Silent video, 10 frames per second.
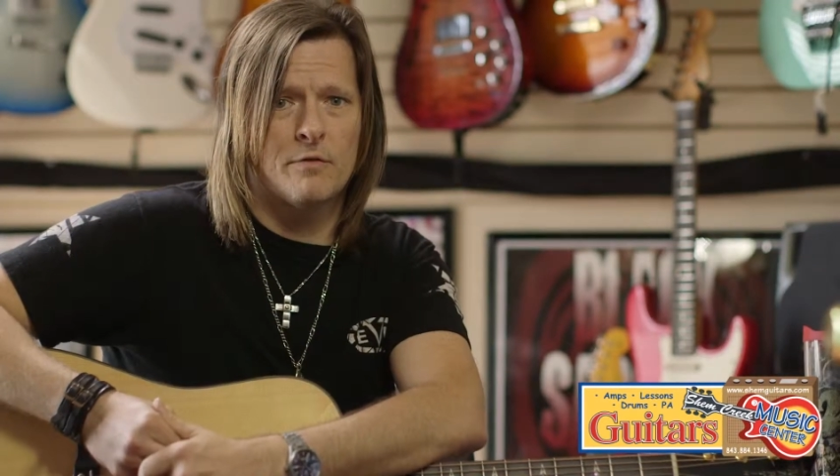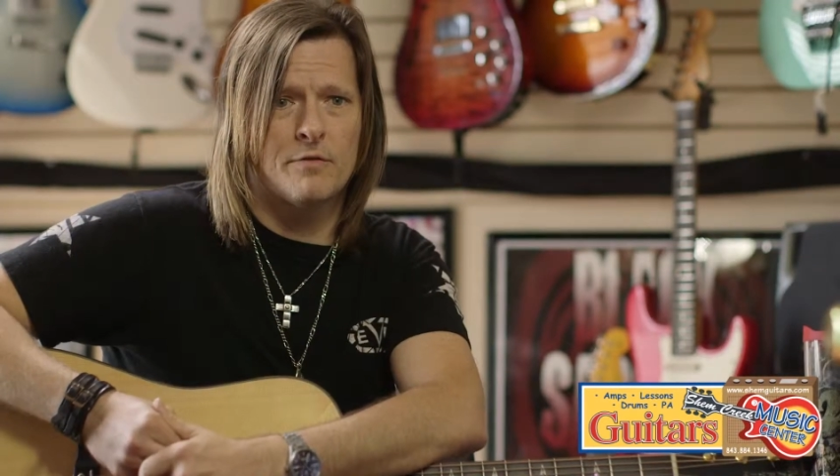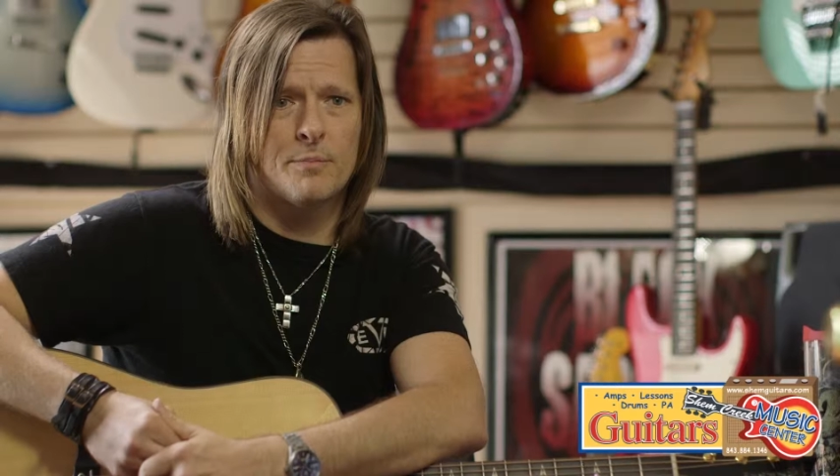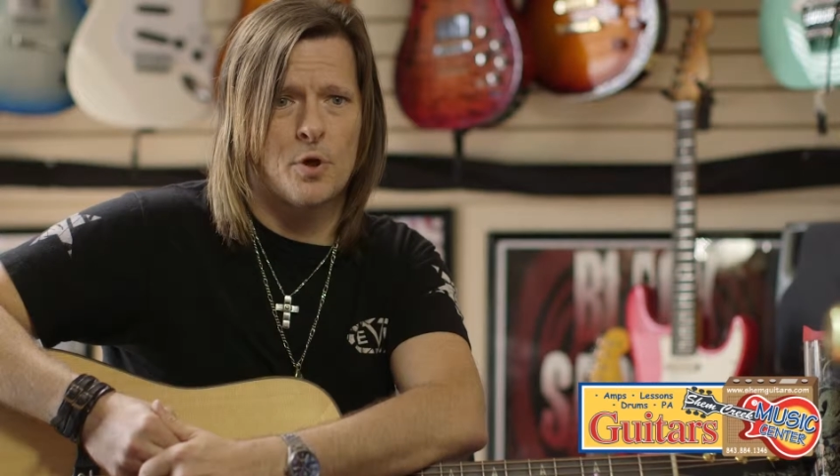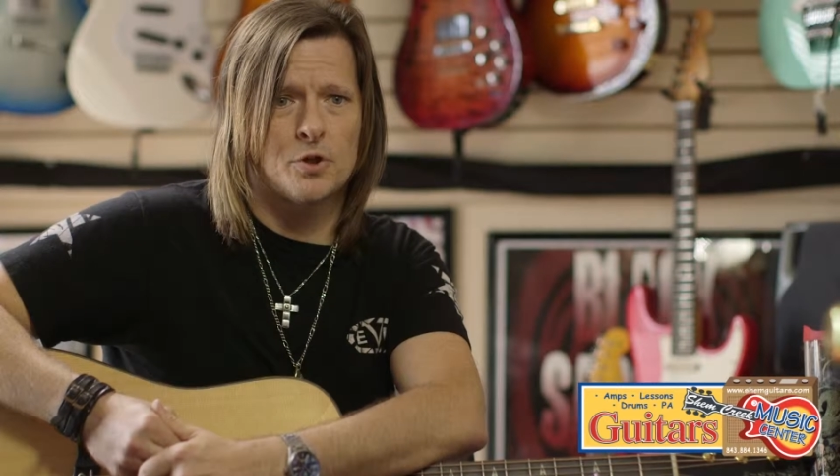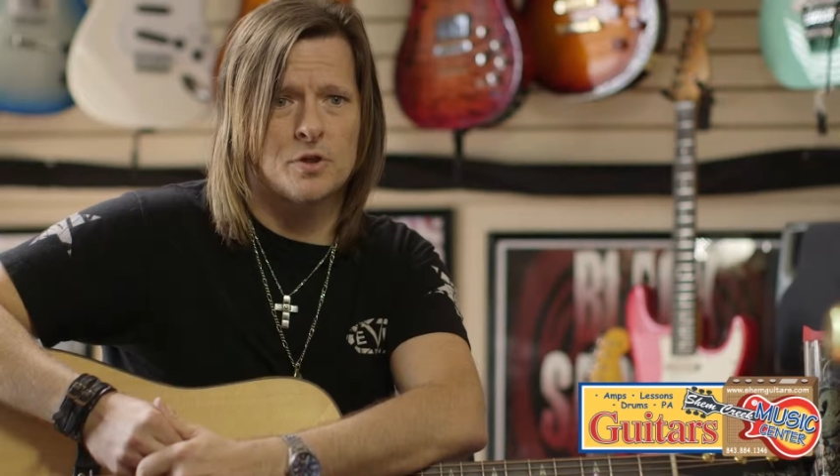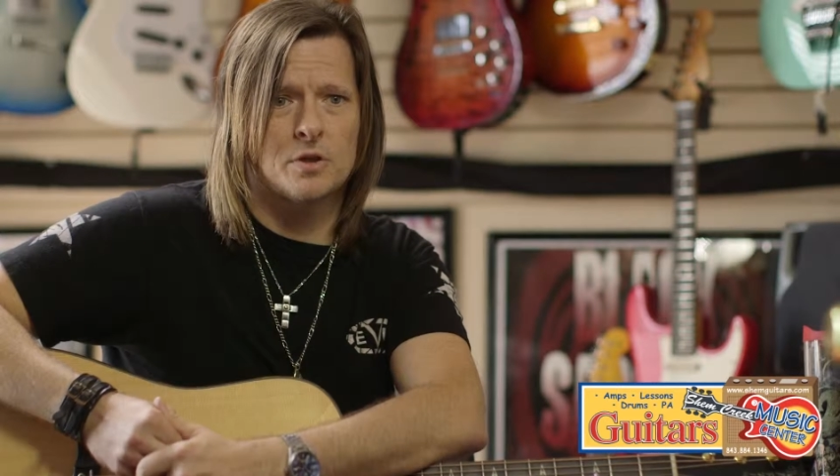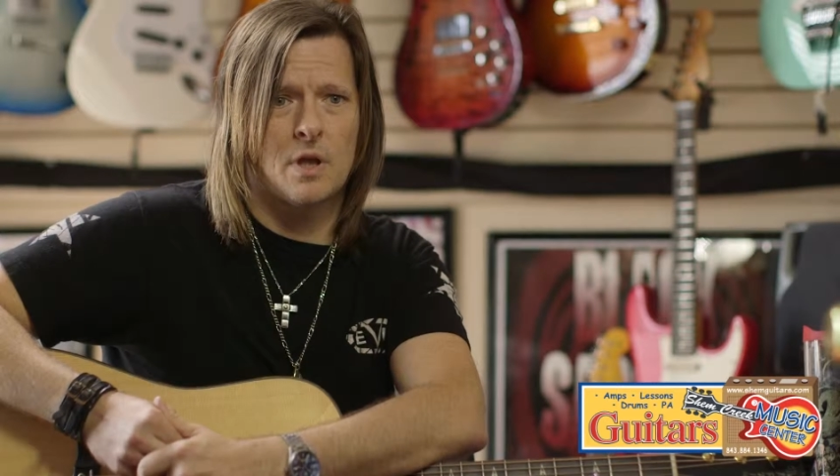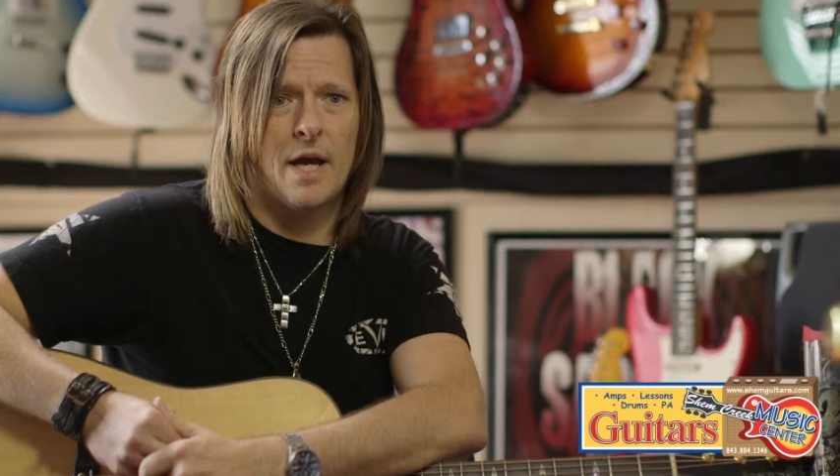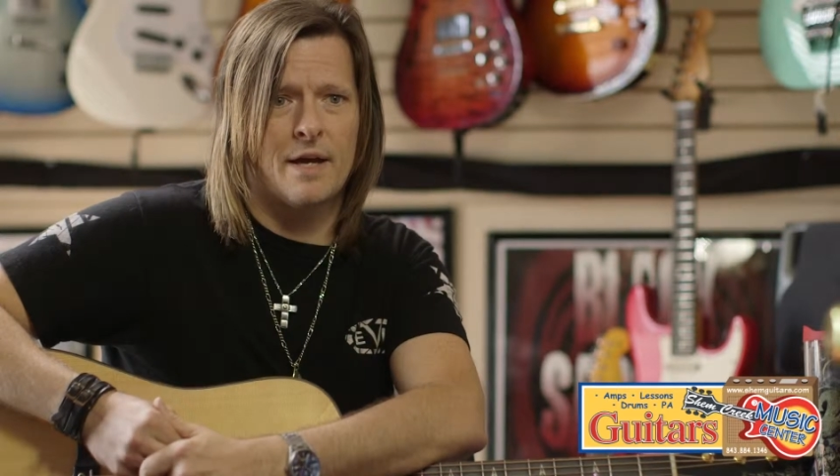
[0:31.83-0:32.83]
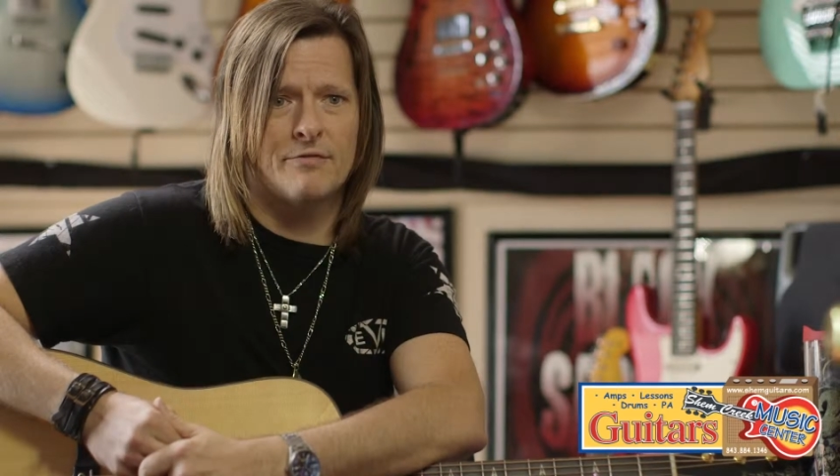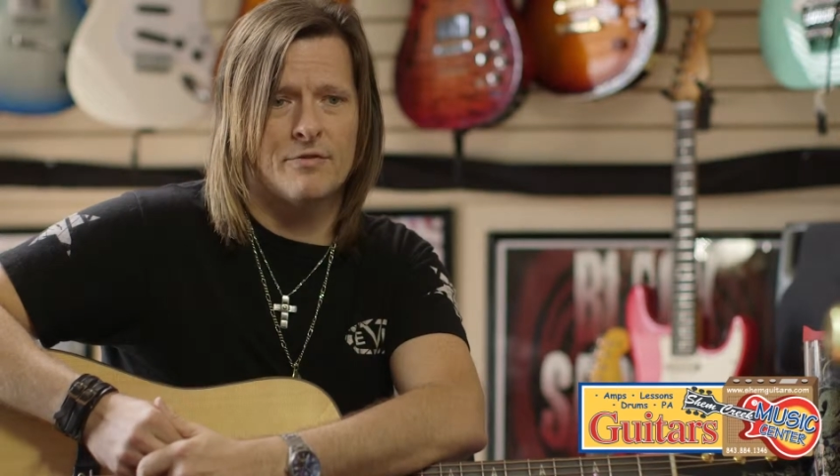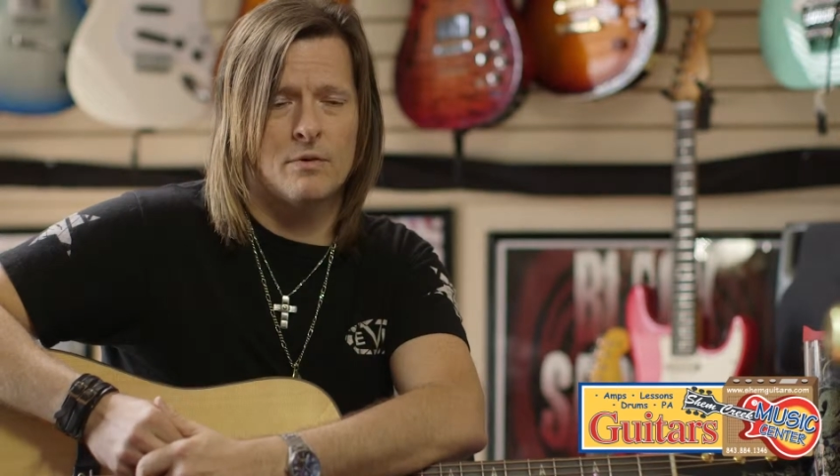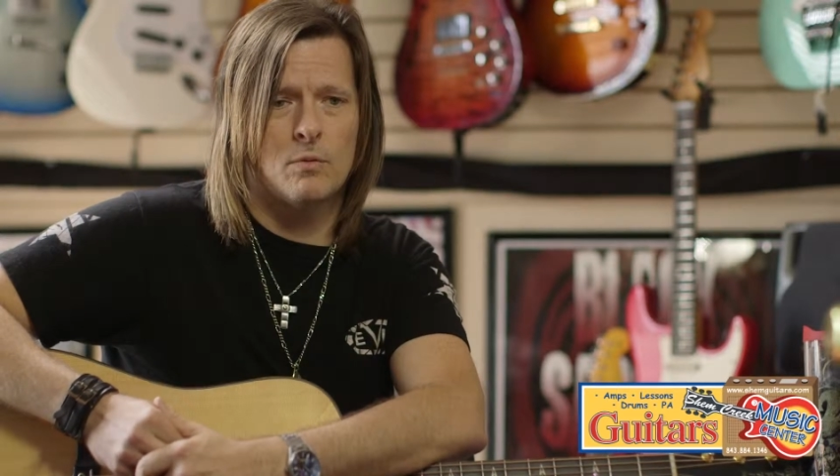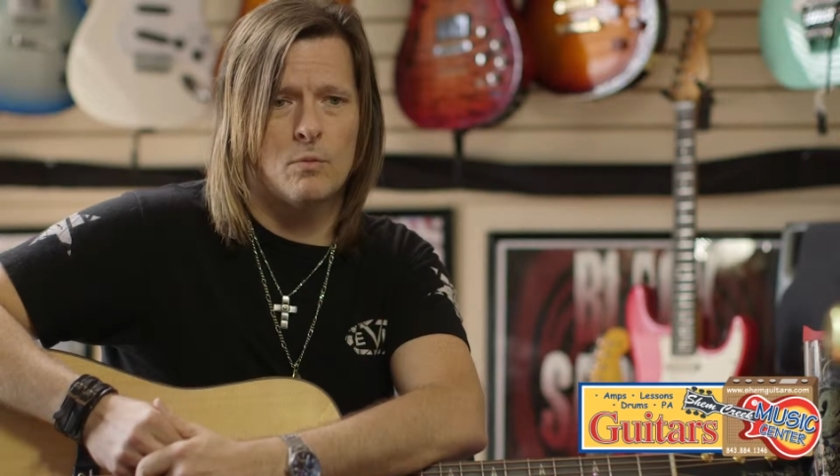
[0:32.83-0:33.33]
of a person's life